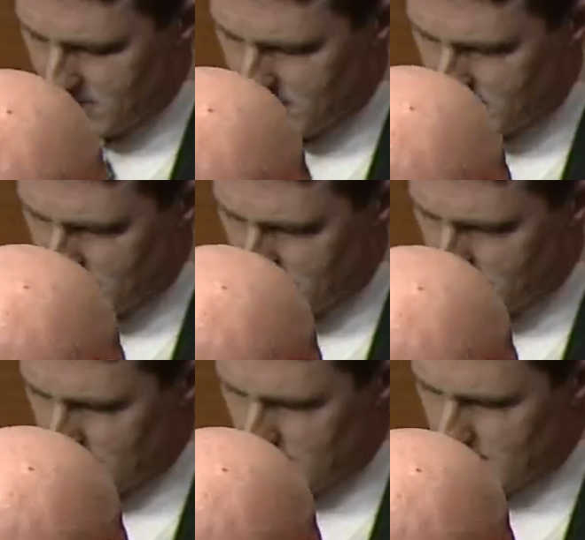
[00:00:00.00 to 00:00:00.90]

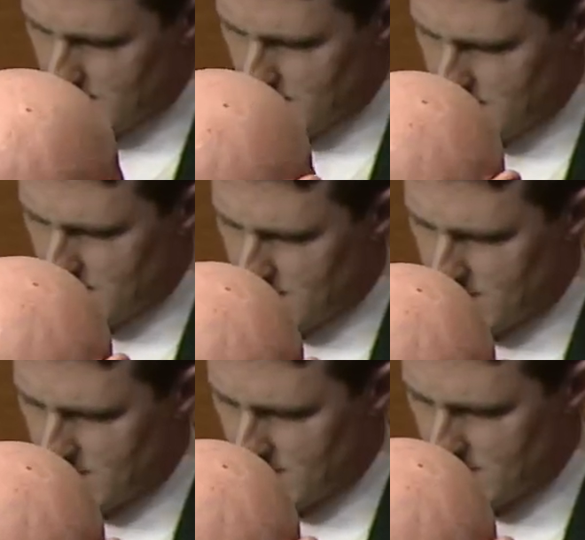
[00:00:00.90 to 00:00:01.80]

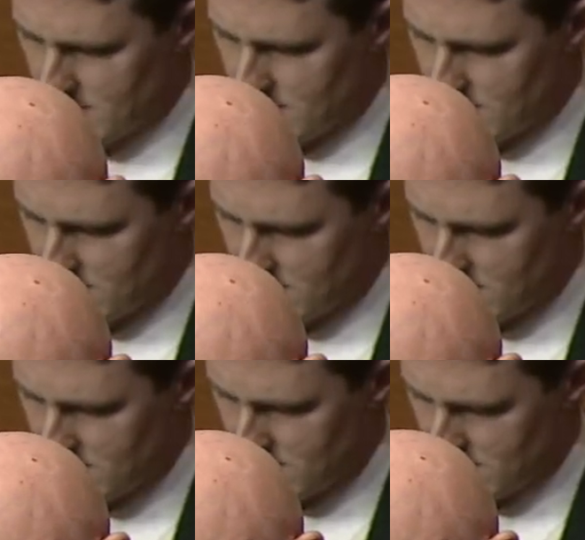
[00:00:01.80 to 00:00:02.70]

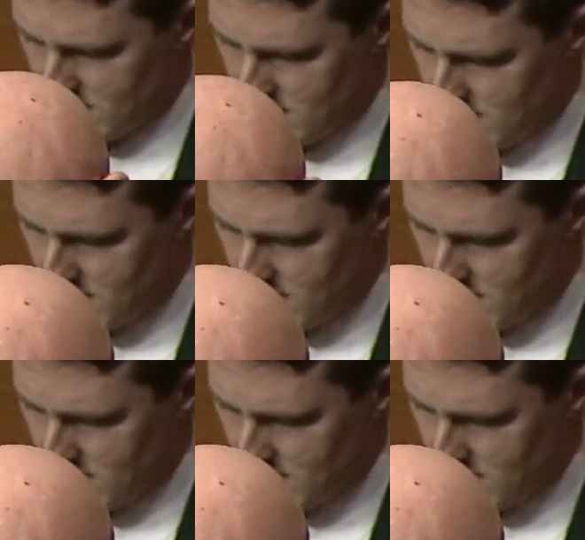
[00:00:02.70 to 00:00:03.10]
(silent)